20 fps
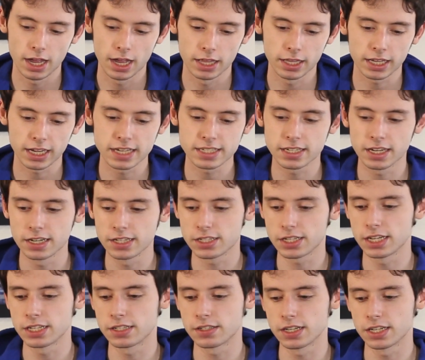Like I said,
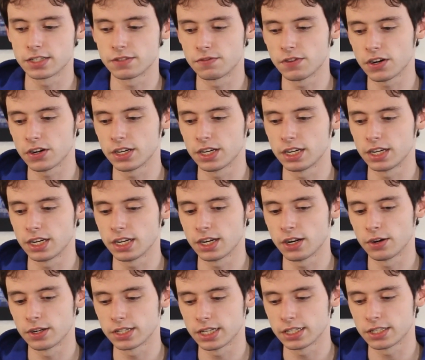it's
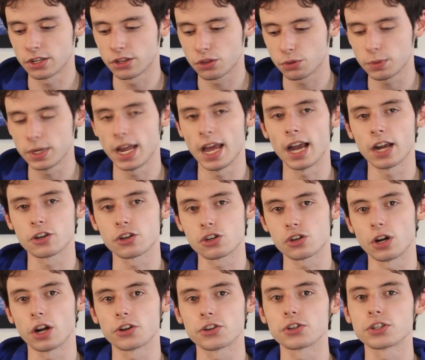very, it's a 3-act
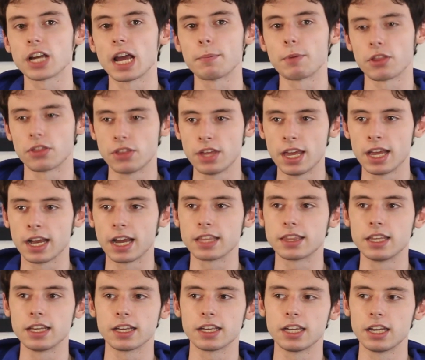structure type of thing.
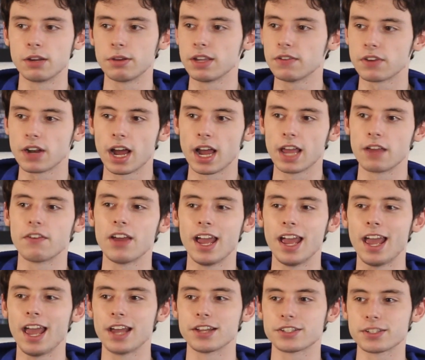I think, even I have
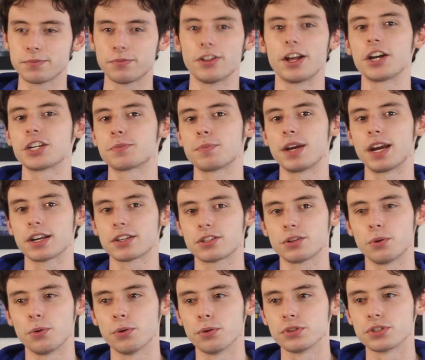had some
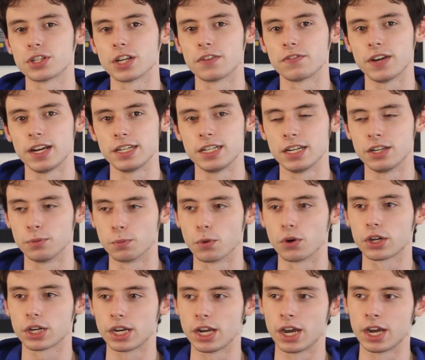flashbacks to old stuff I
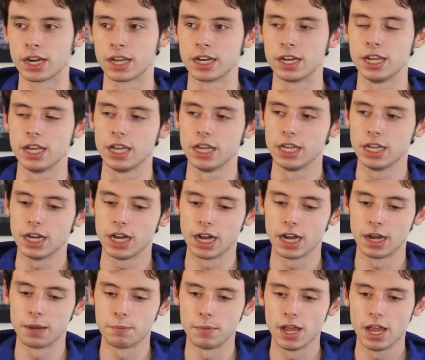did working on it.
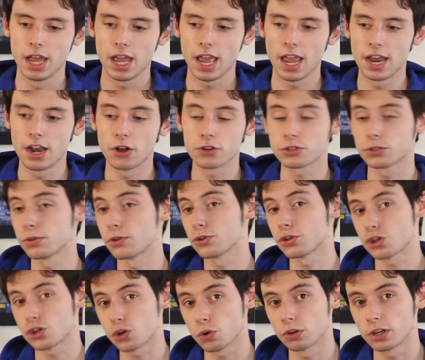And also
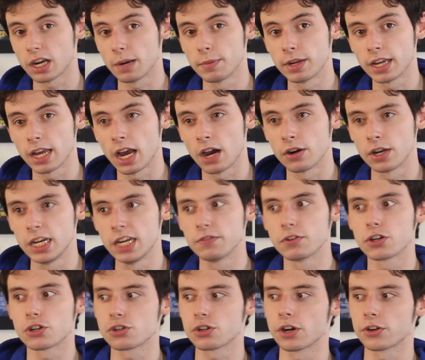there's a short coming out, and
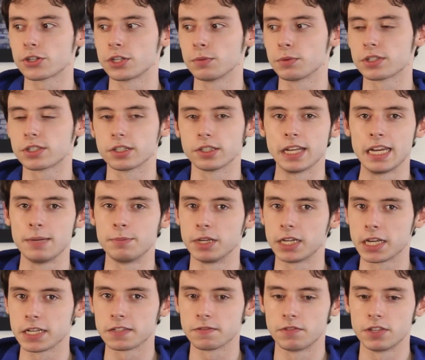Eva Destruction was
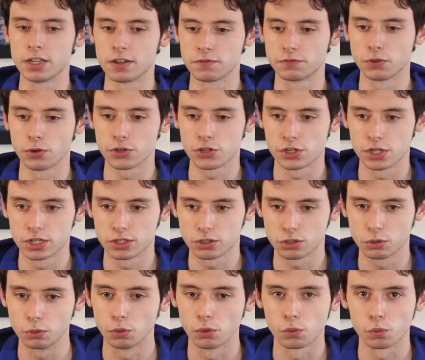delayed because of the
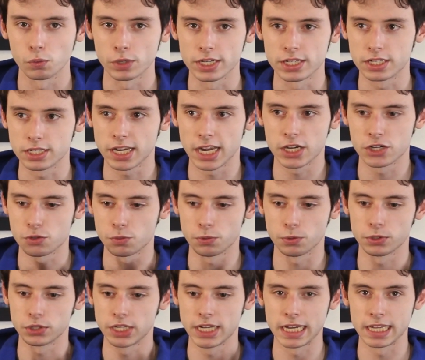unfortunate school
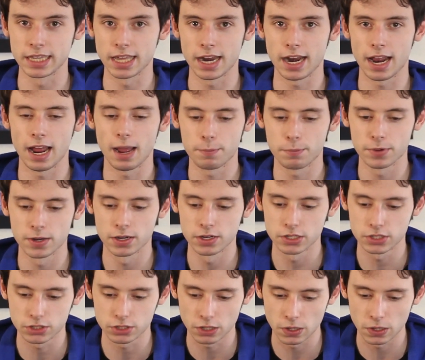reschedule thing that happened.